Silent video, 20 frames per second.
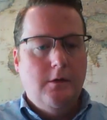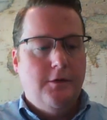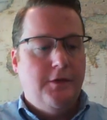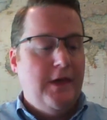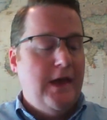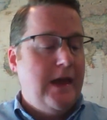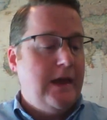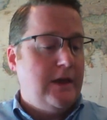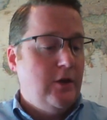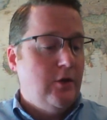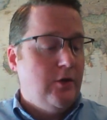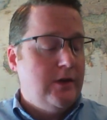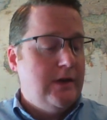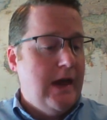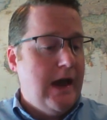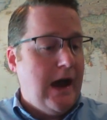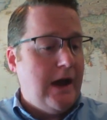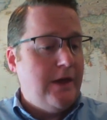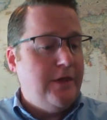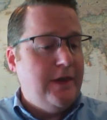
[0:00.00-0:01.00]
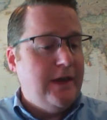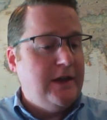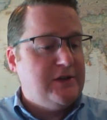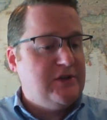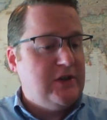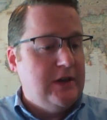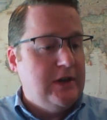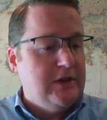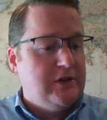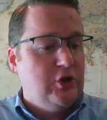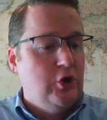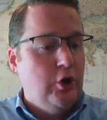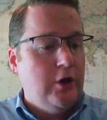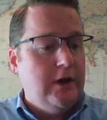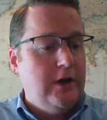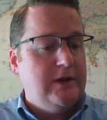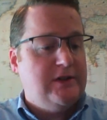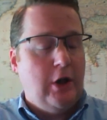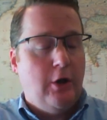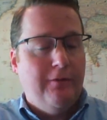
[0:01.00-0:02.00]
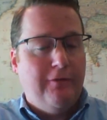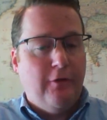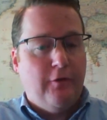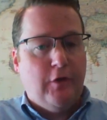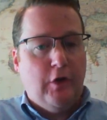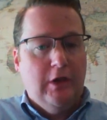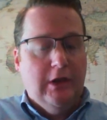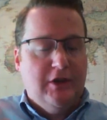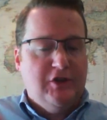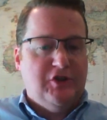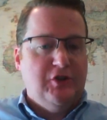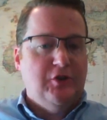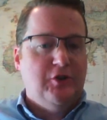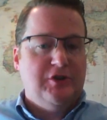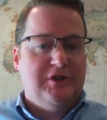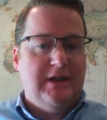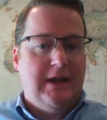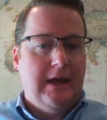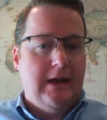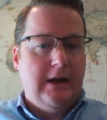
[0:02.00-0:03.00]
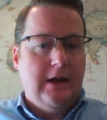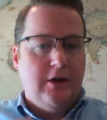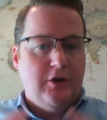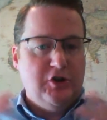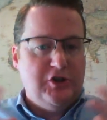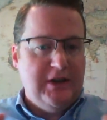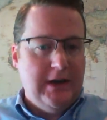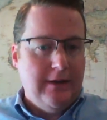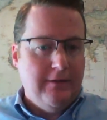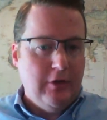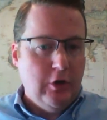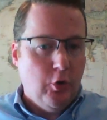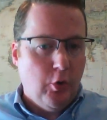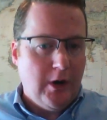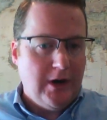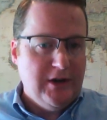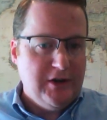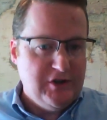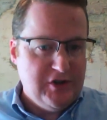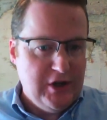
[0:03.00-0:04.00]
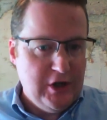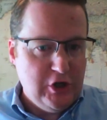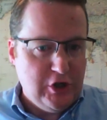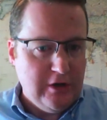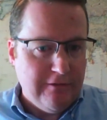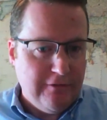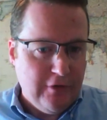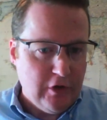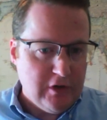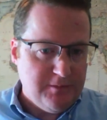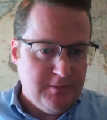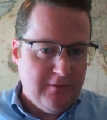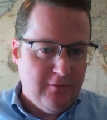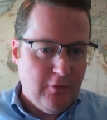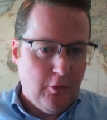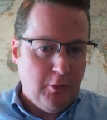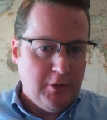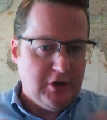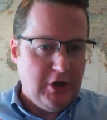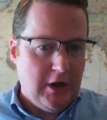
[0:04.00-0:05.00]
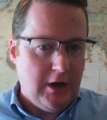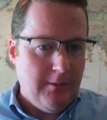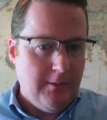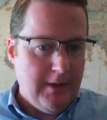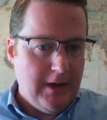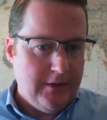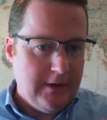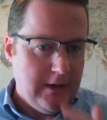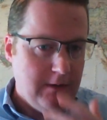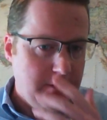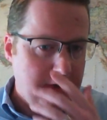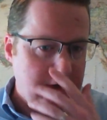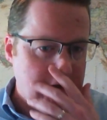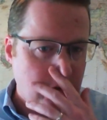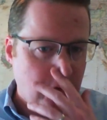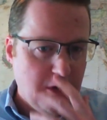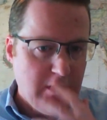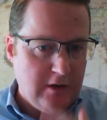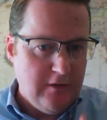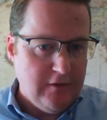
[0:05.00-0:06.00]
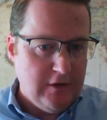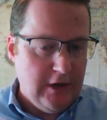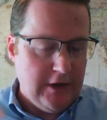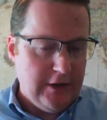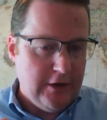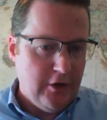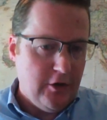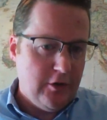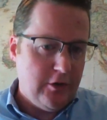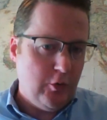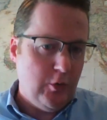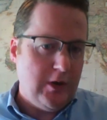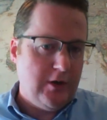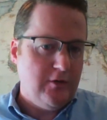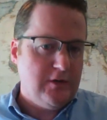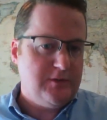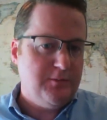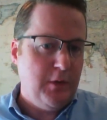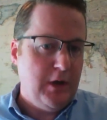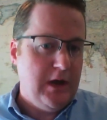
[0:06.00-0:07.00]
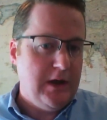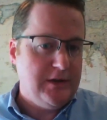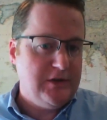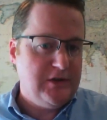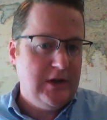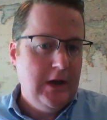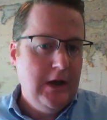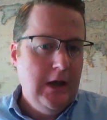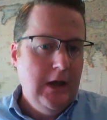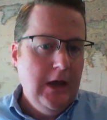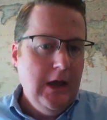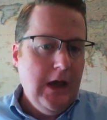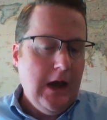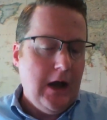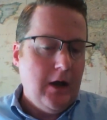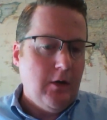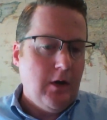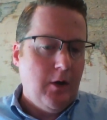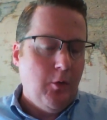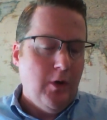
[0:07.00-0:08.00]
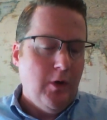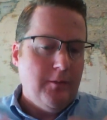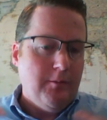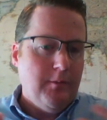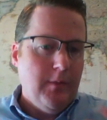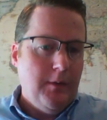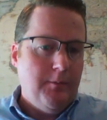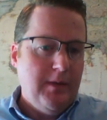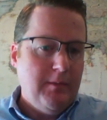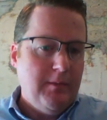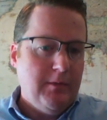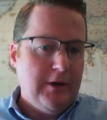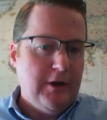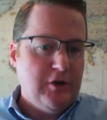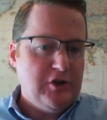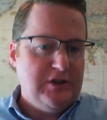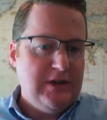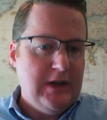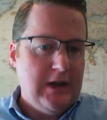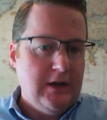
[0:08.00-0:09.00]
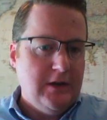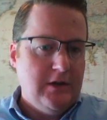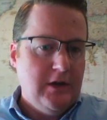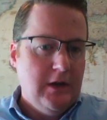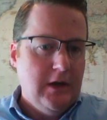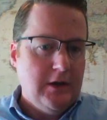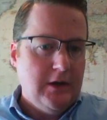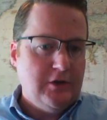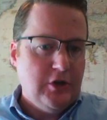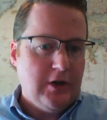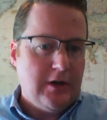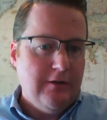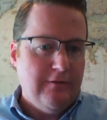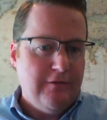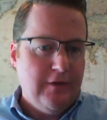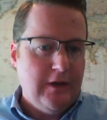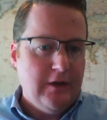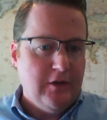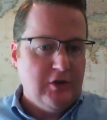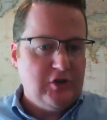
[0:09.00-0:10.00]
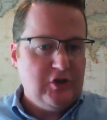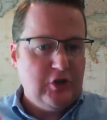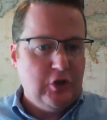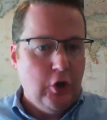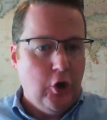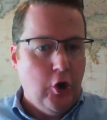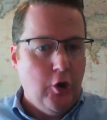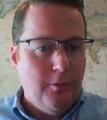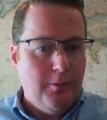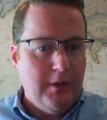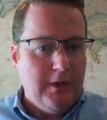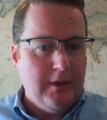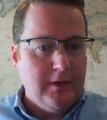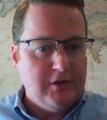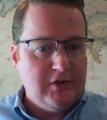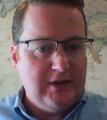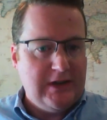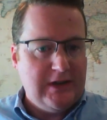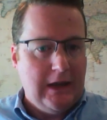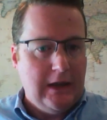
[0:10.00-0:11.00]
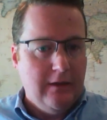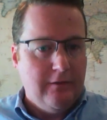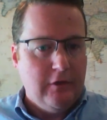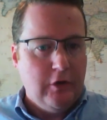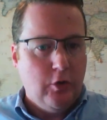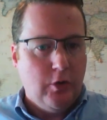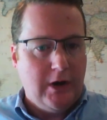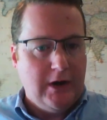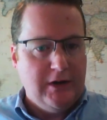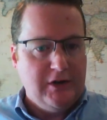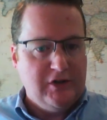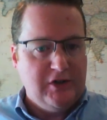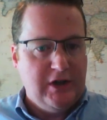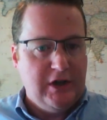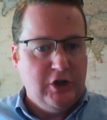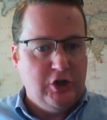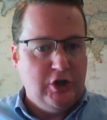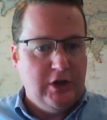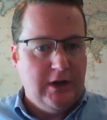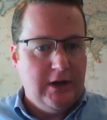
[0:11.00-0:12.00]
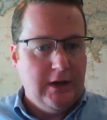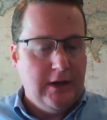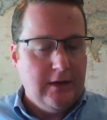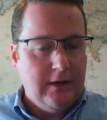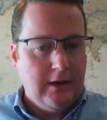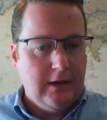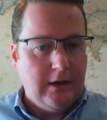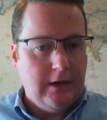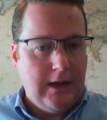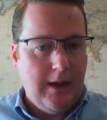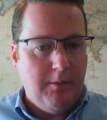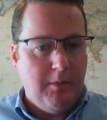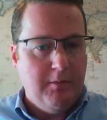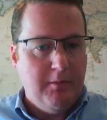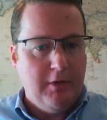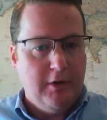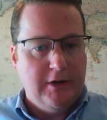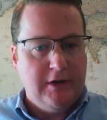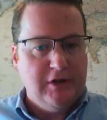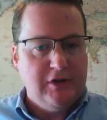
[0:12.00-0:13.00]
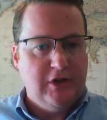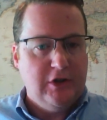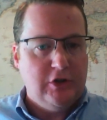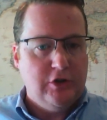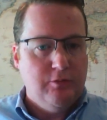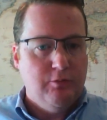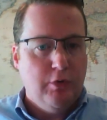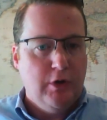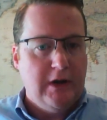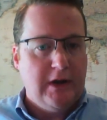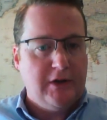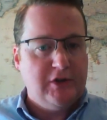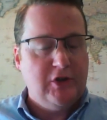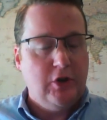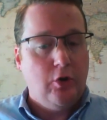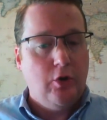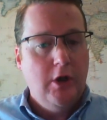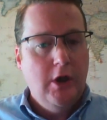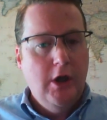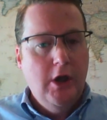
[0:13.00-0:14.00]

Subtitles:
Thank you. Yeah, I think it's good. It's helpful for our listeners to get an understanding of the organization first before we talk about the amazing work you've done on the earthquake response. I want people to understand TURKONFED, the scope and scale of the organization and the capabilities that you bring. So